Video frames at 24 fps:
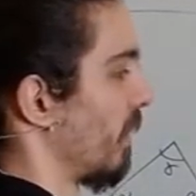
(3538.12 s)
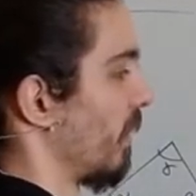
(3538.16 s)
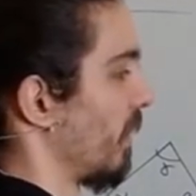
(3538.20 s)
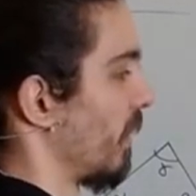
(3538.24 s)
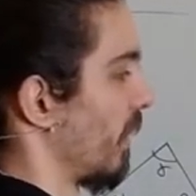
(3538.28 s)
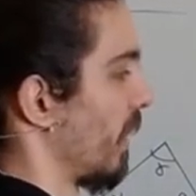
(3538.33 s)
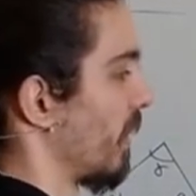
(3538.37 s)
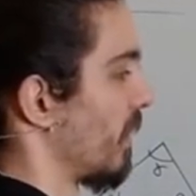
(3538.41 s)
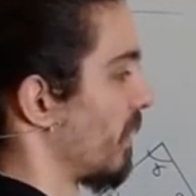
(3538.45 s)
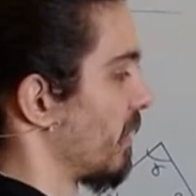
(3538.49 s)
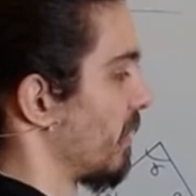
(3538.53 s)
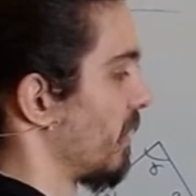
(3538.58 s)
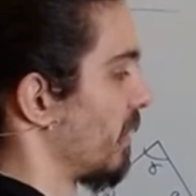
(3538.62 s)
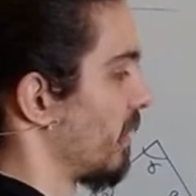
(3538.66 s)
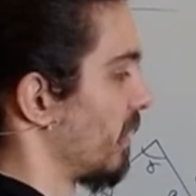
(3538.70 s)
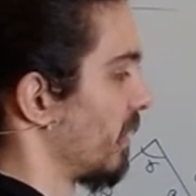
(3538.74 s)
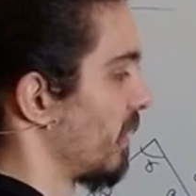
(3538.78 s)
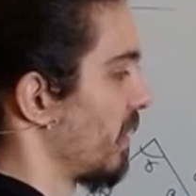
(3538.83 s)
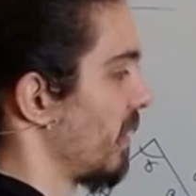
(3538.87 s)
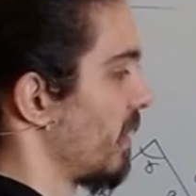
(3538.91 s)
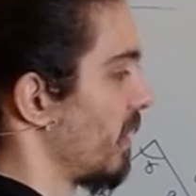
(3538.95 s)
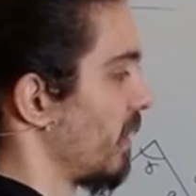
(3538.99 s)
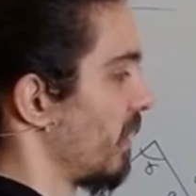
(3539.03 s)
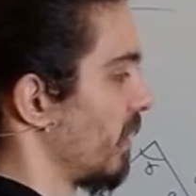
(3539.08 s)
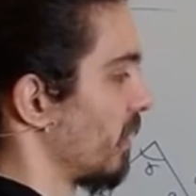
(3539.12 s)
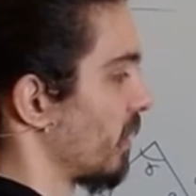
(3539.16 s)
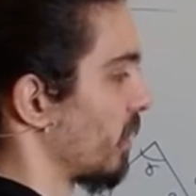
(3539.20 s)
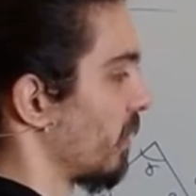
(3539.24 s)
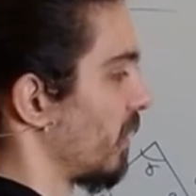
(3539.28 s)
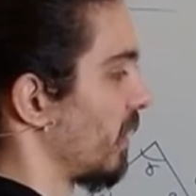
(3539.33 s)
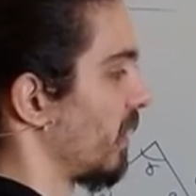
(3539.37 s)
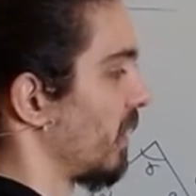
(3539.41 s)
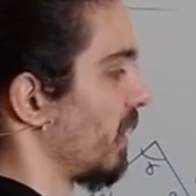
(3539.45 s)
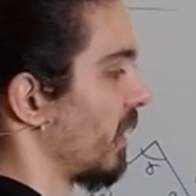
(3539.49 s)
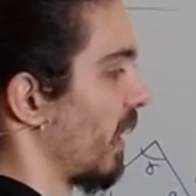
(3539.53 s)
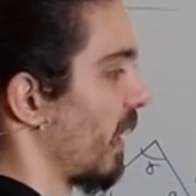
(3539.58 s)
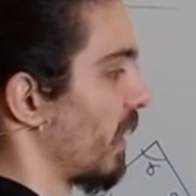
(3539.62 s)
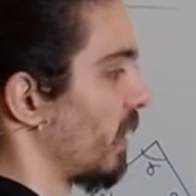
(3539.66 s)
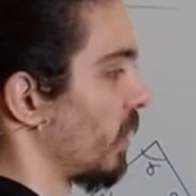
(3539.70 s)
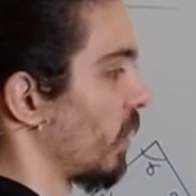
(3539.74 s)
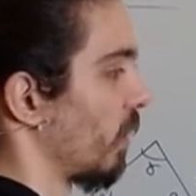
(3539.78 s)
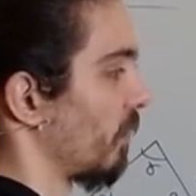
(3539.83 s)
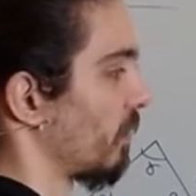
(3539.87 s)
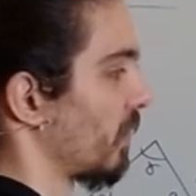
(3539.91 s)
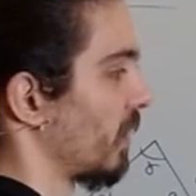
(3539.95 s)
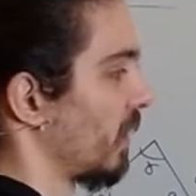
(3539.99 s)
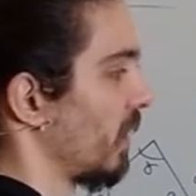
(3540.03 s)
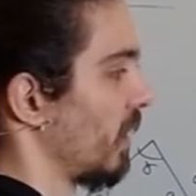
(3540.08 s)
and this is C. So this is H of
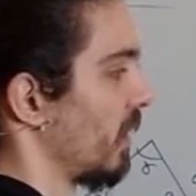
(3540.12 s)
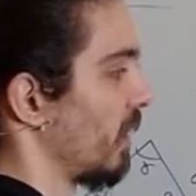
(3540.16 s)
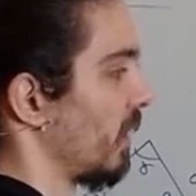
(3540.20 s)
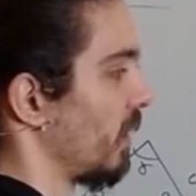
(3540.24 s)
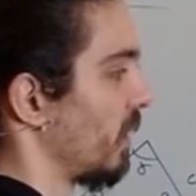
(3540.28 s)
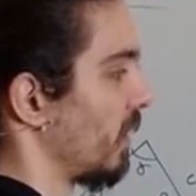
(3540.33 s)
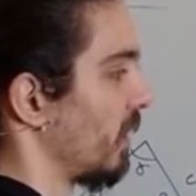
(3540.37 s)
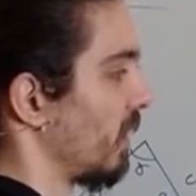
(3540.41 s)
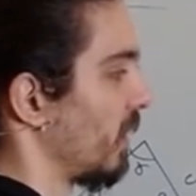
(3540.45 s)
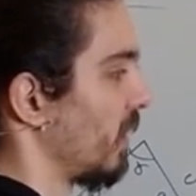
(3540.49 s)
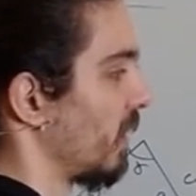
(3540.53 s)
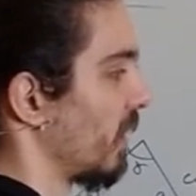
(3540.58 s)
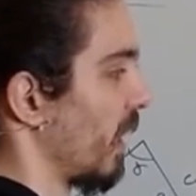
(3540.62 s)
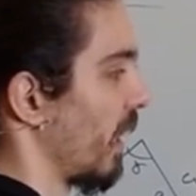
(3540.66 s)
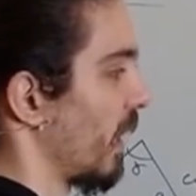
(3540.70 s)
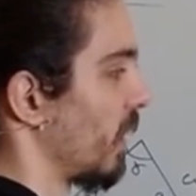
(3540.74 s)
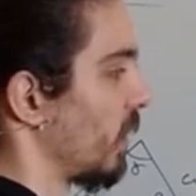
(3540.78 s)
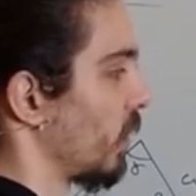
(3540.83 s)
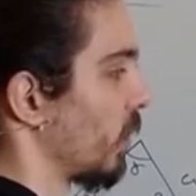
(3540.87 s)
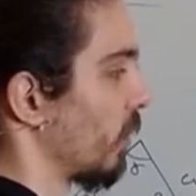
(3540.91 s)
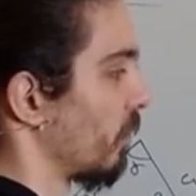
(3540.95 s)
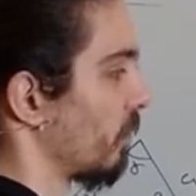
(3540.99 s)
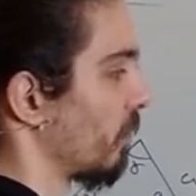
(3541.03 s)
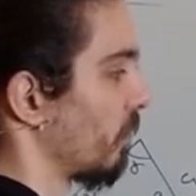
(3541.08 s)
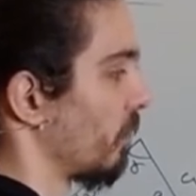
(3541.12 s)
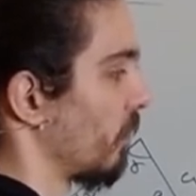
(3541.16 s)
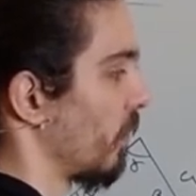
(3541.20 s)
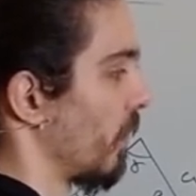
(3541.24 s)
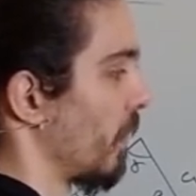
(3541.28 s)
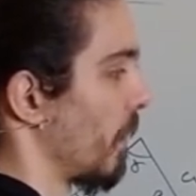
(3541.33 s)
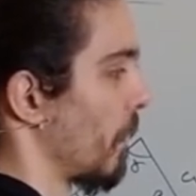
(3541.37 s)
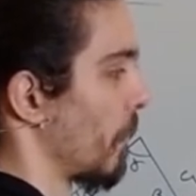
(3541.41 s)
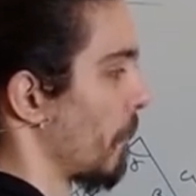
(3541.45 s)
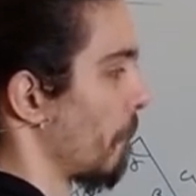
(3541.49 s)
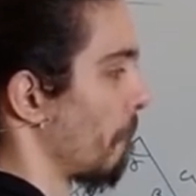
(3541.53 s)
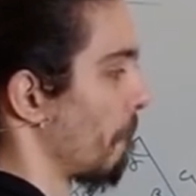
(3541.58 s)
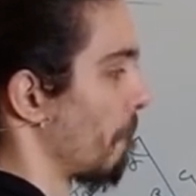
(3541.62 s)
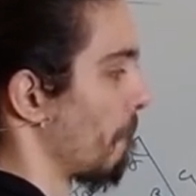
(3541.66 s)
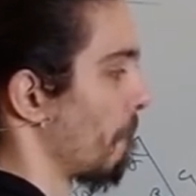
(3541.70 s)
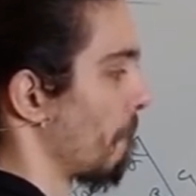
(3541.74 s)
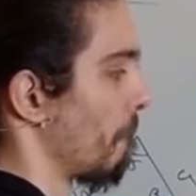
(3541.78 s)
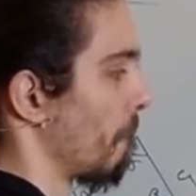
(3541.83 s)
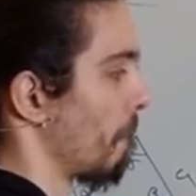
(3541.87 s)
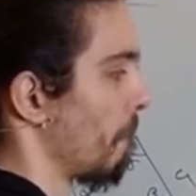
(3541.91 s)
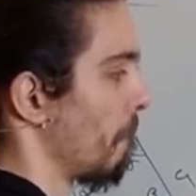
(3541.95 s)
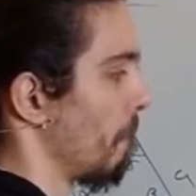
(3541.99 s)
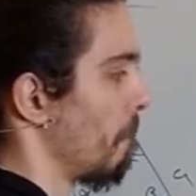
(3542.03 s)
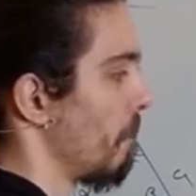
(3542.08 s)
C, this is H of
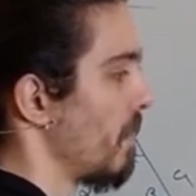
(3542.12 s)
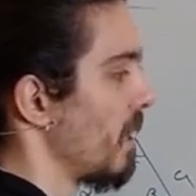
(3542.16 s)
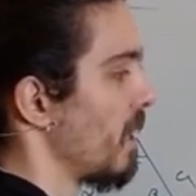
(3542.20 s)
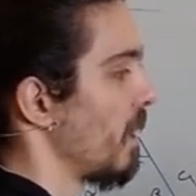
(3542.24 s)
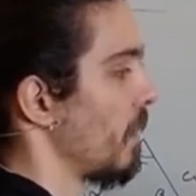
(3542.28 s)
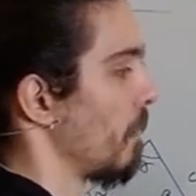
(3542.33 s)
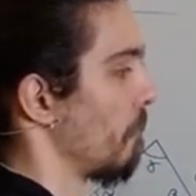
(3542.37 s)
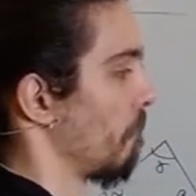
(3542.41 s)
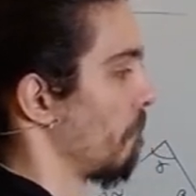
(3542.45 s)
B.